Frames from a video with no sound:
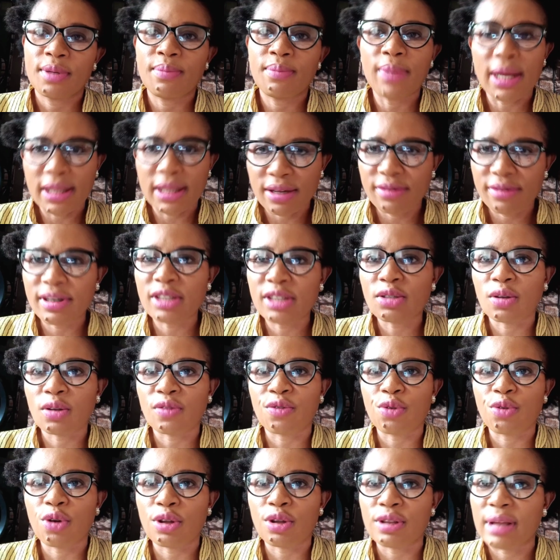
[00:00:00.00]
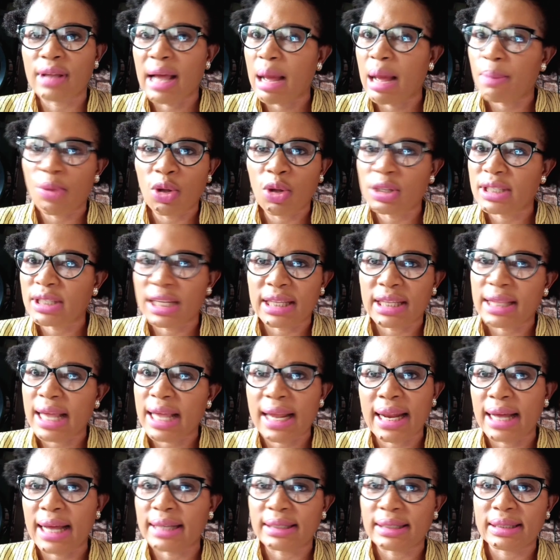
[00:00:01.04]
By the grace of God, I'm not a
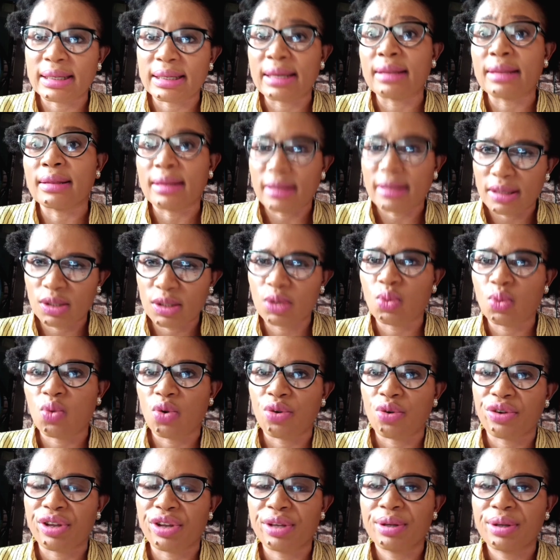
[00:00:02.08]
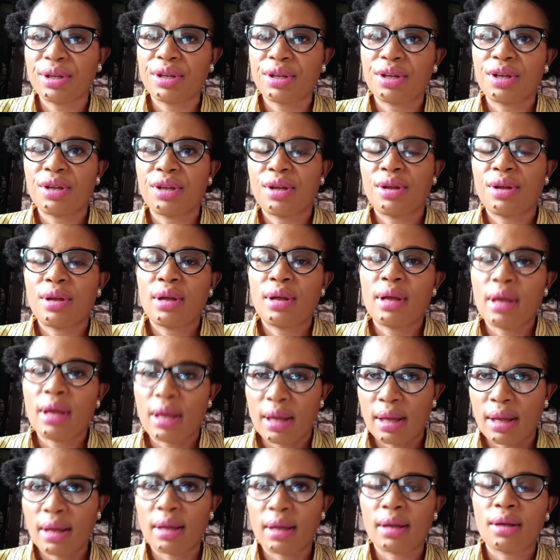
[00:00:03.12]
tenant in this Warri.
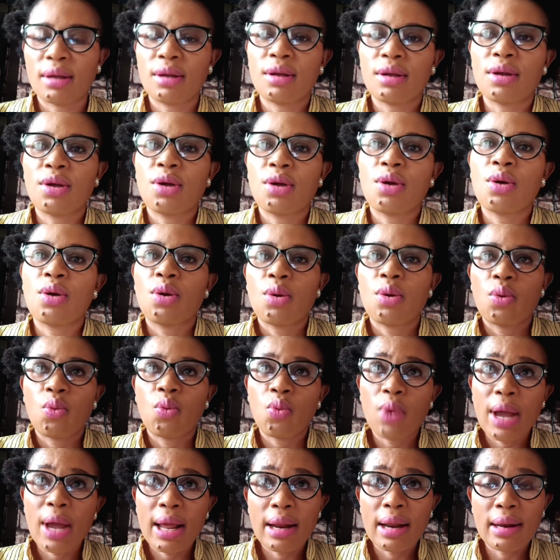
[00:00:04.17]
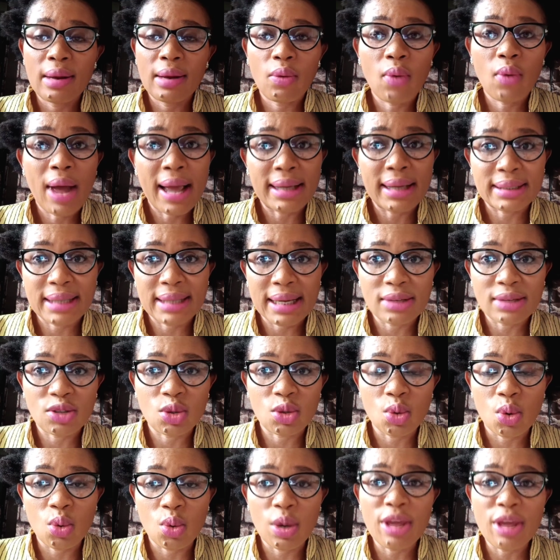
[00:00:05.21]
If you
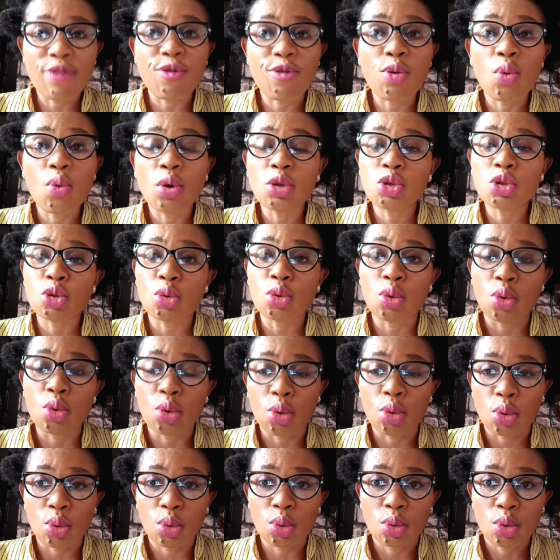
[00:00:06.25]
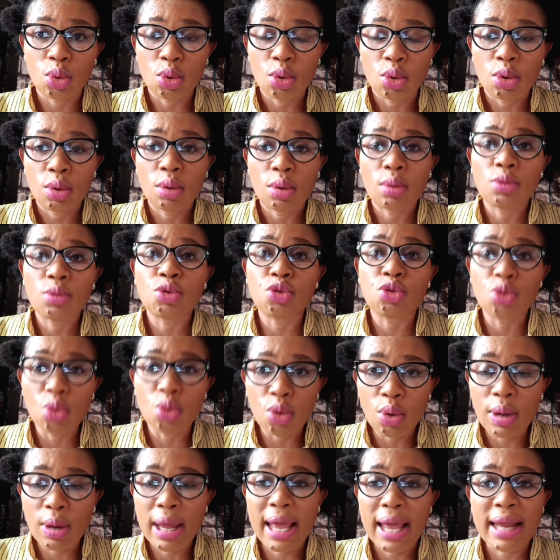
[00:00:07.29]
want to
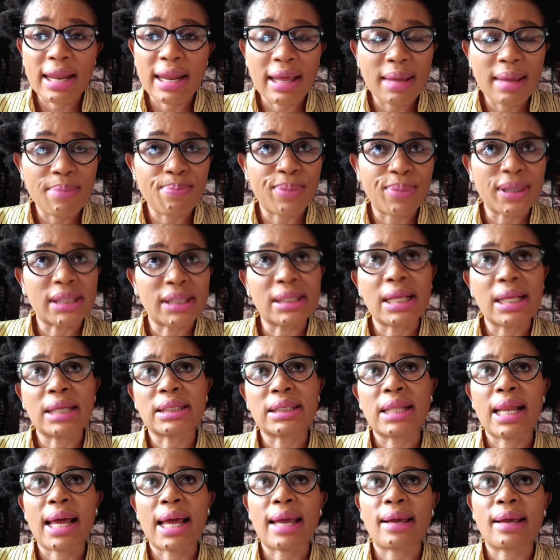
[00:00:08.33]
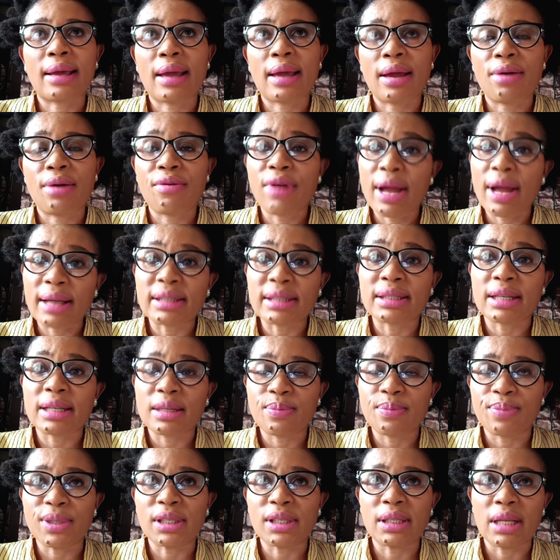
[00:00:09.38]
do any business like a real
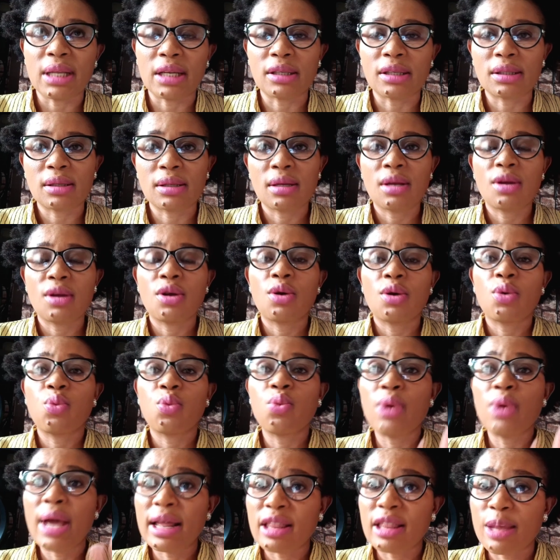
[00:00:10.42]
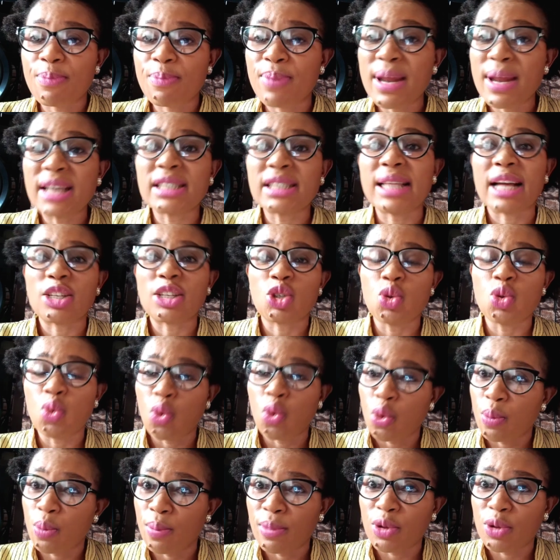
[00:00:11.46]
estate business, where the place that
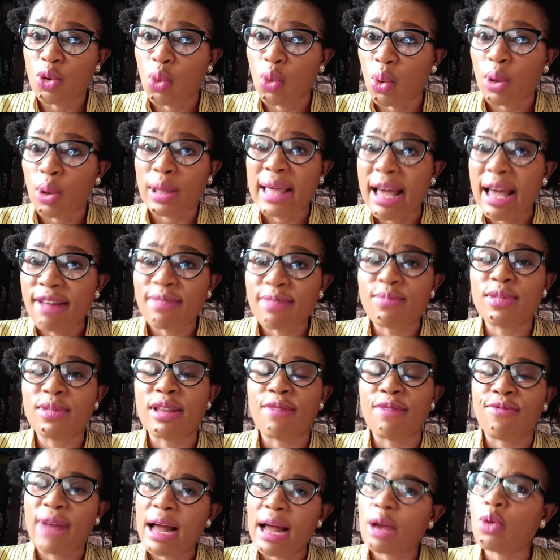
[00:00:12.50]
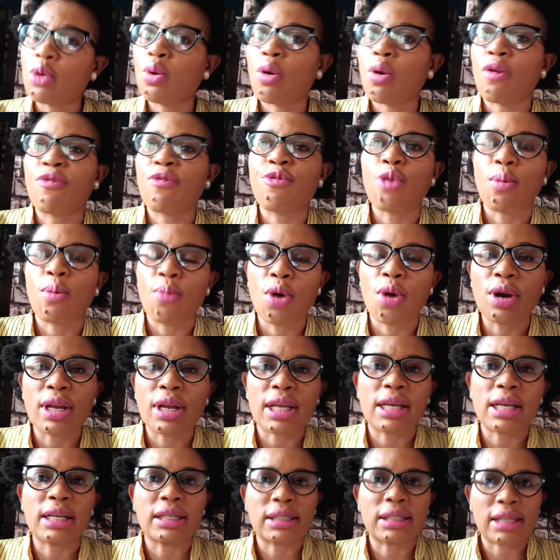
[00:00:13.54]
you will get the value of your
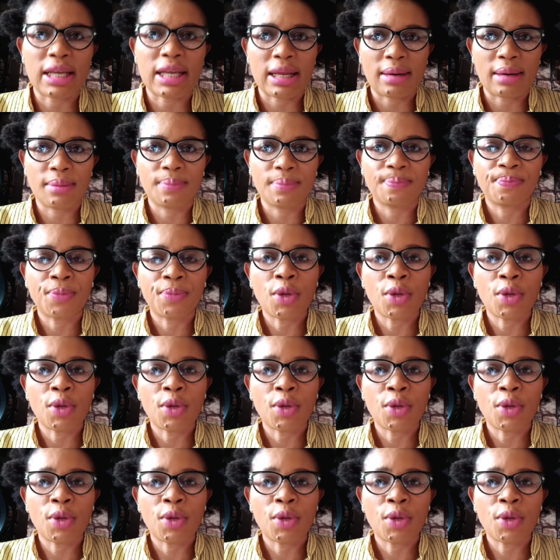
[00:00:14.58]
money is in